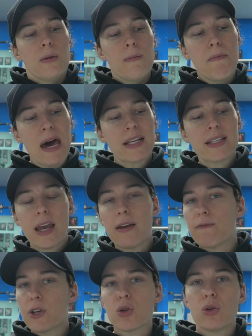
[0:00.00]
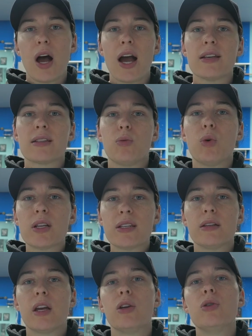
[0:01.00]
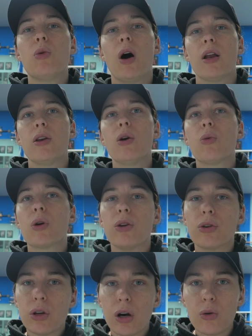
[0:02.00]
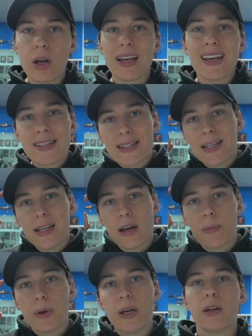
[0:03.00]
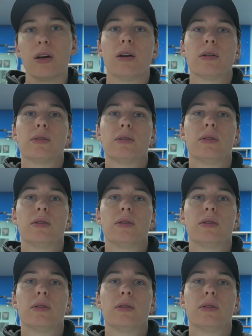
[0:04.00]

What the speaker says: Meditate, visualize. What is it that you want? Know where you're going. See it up here.